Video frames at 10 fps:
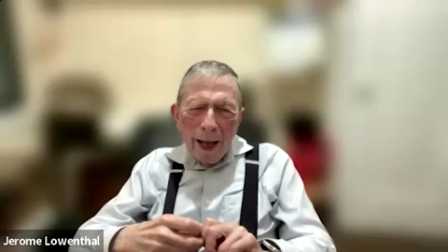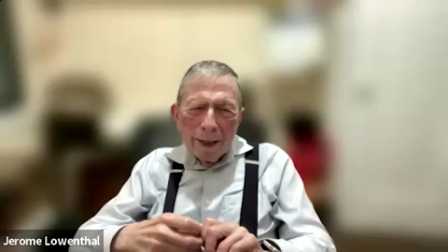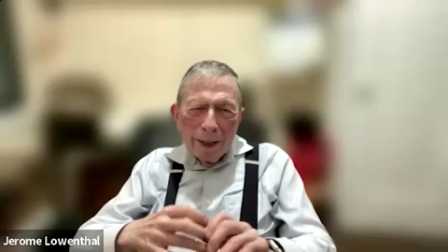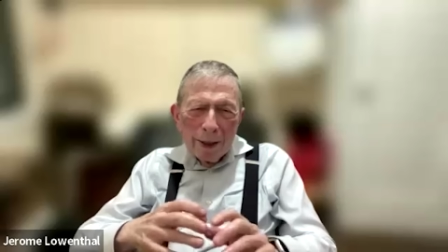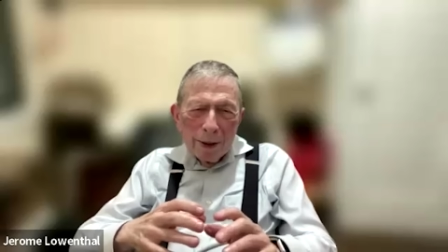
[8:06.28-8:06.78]

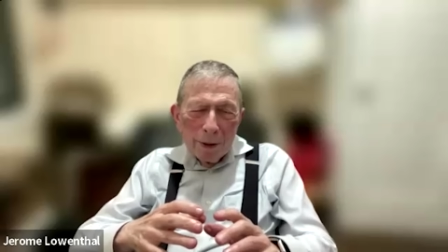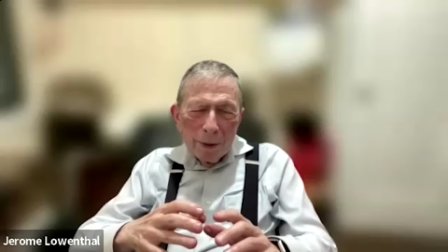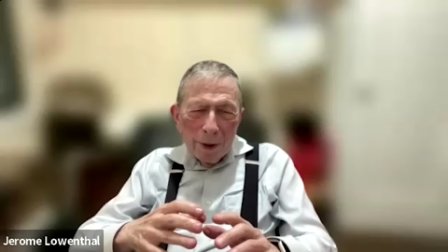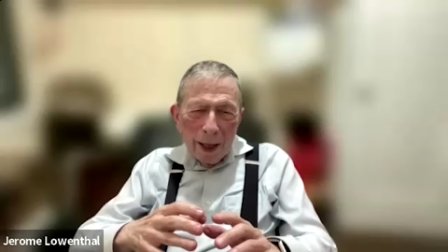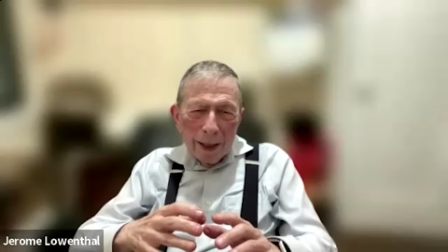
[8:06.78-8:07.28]
I didn't
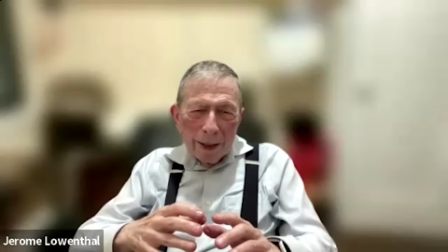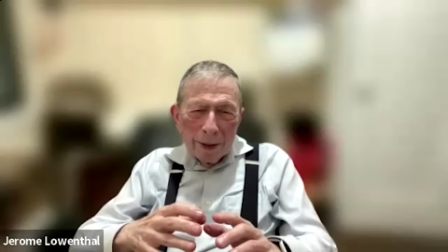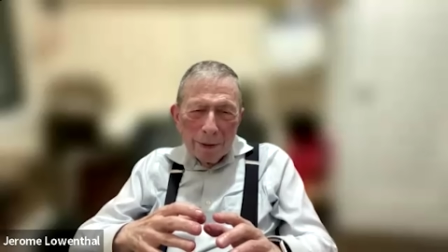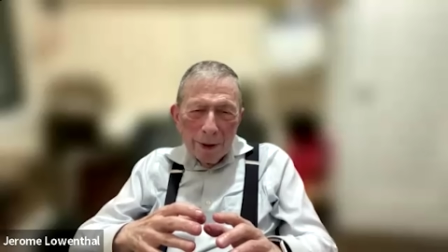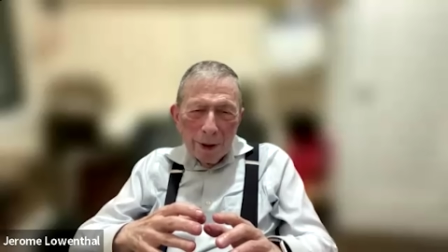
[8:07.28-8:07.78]
do that,
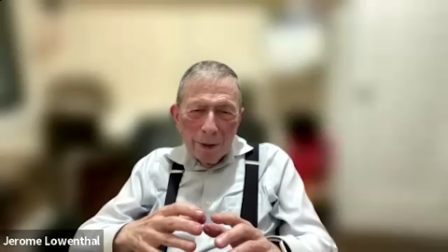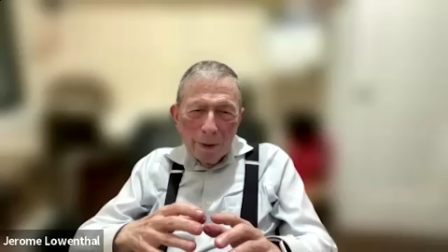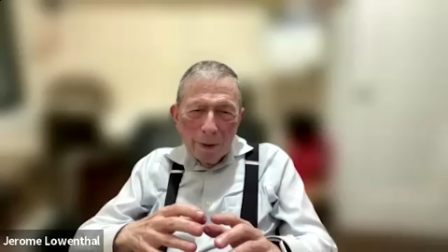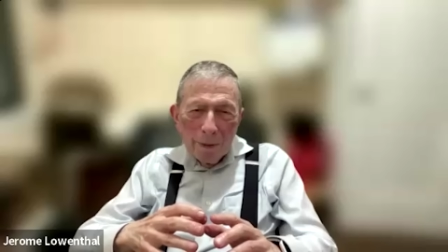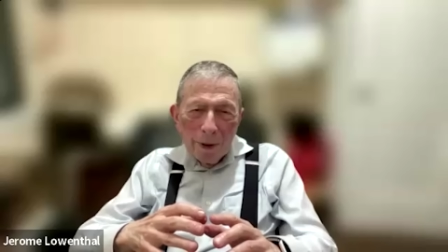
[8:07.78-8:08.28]
as you
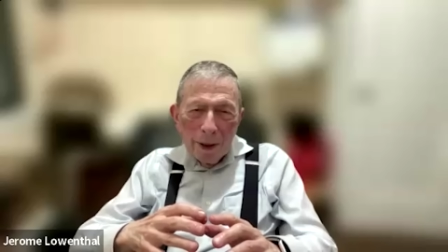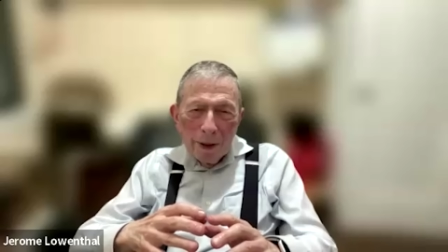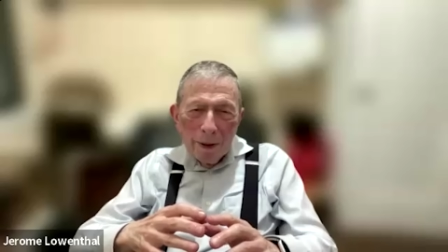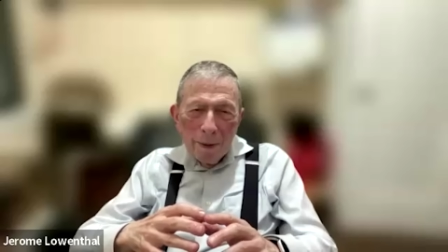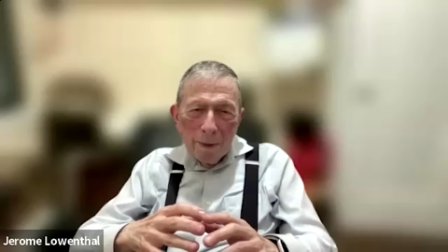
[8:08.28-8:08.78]
know,
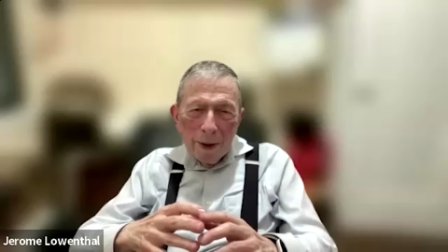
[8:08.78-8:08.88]
but